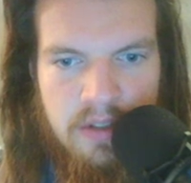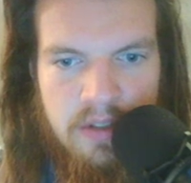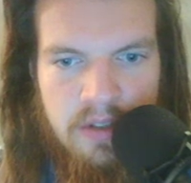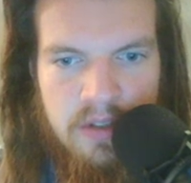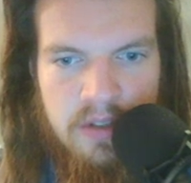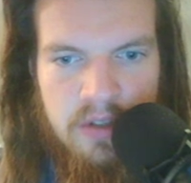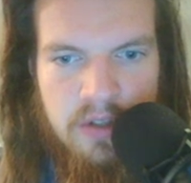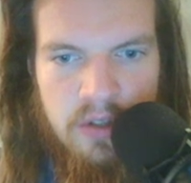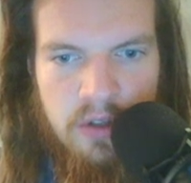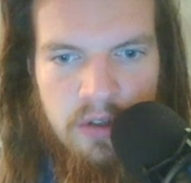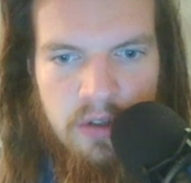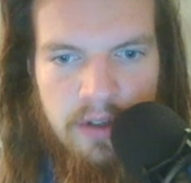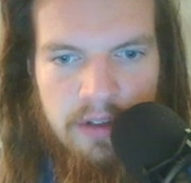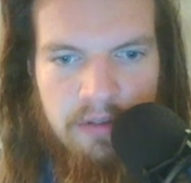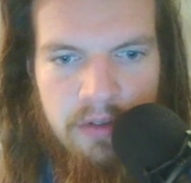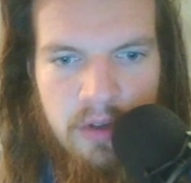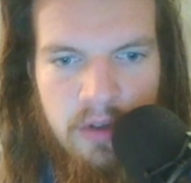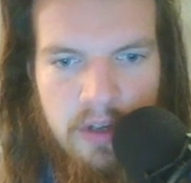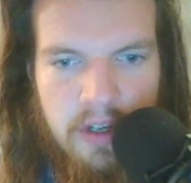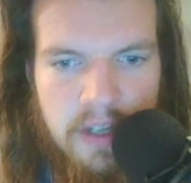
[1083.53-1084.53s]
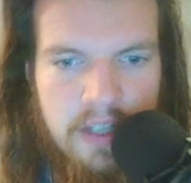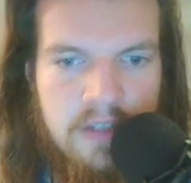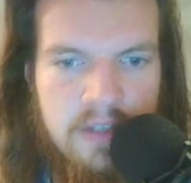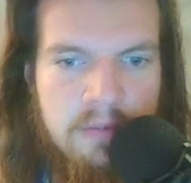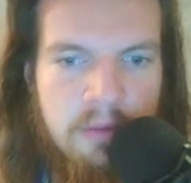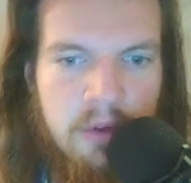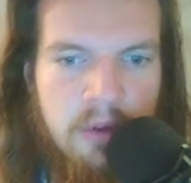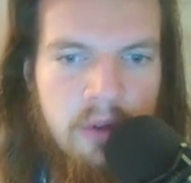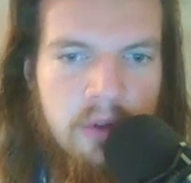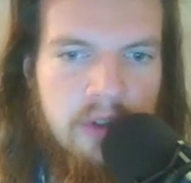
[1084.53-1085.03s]
So if you are
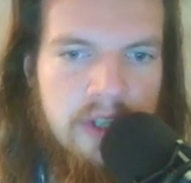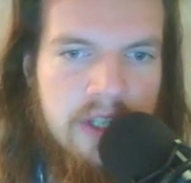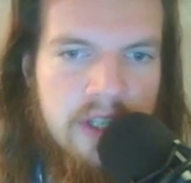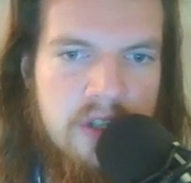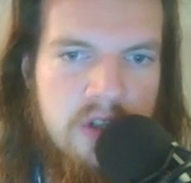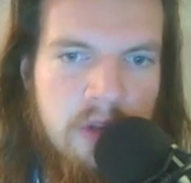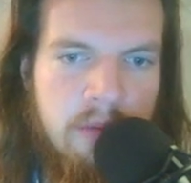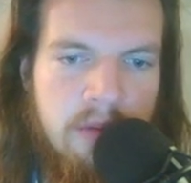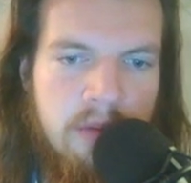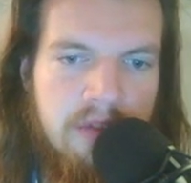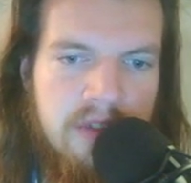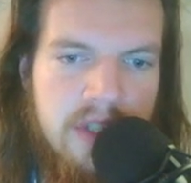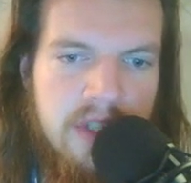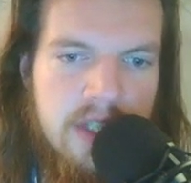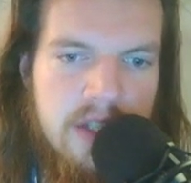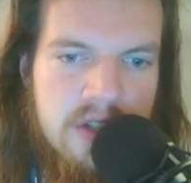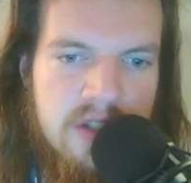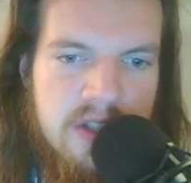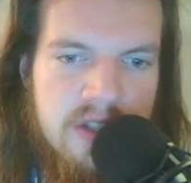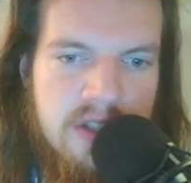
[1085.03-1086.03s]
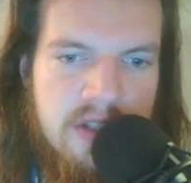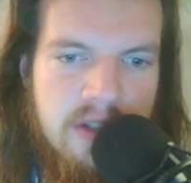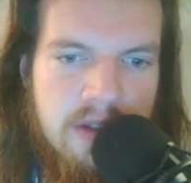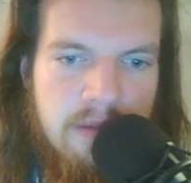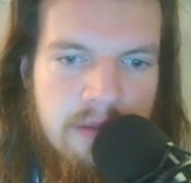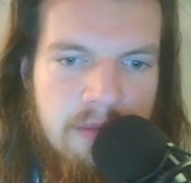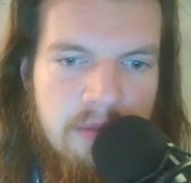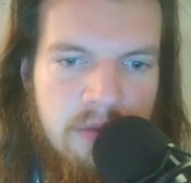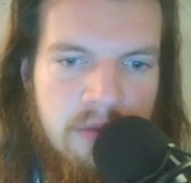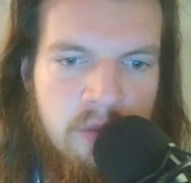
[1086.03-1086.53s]
exploring some of these
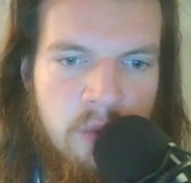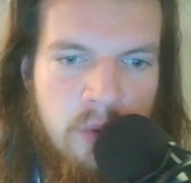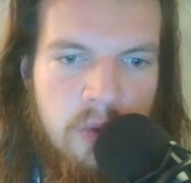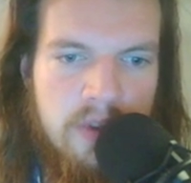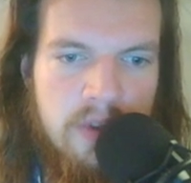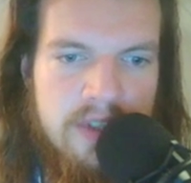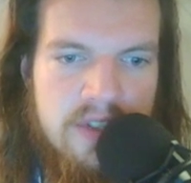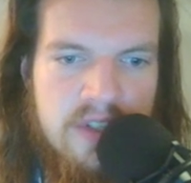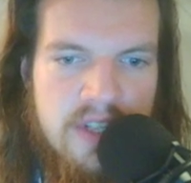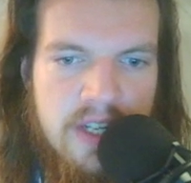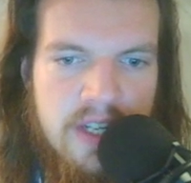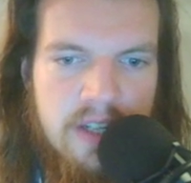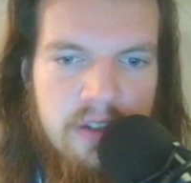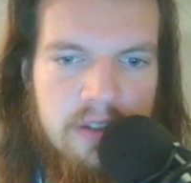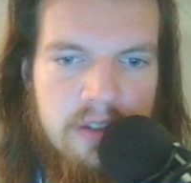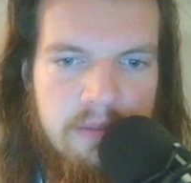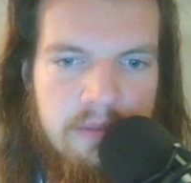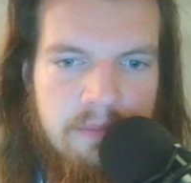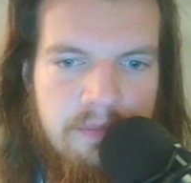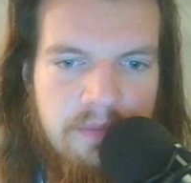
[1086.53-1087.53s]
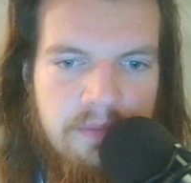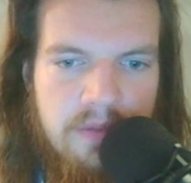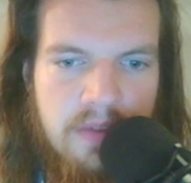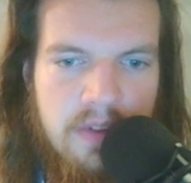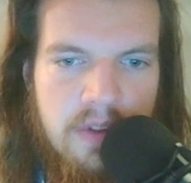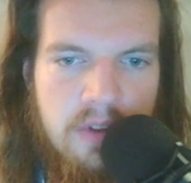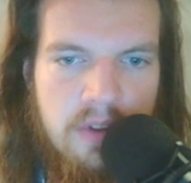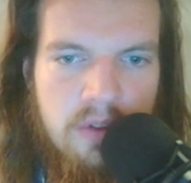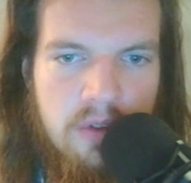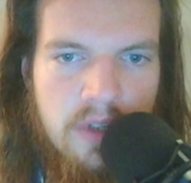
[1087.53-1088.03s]
ruins here,
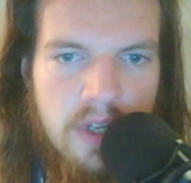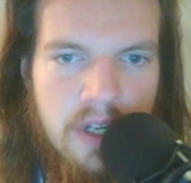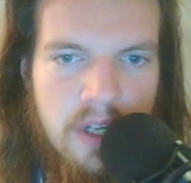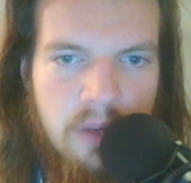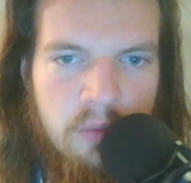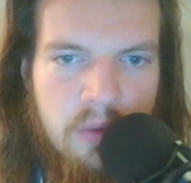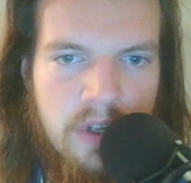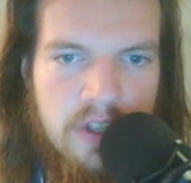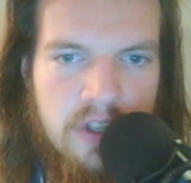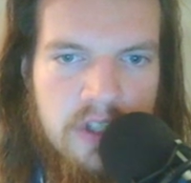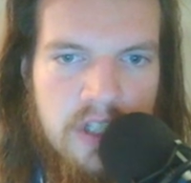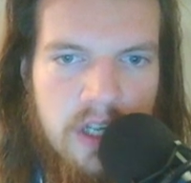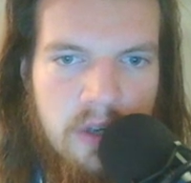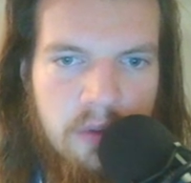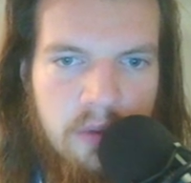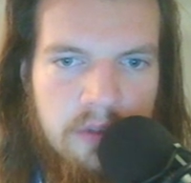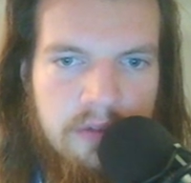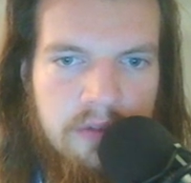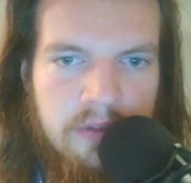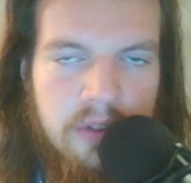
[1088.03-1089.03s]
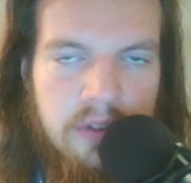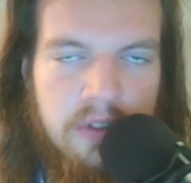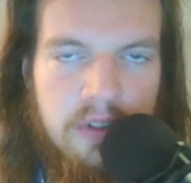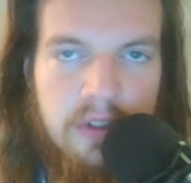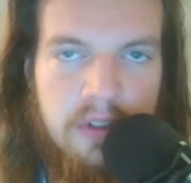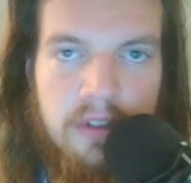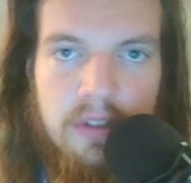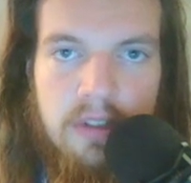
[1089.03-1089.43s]
you gotta watch out for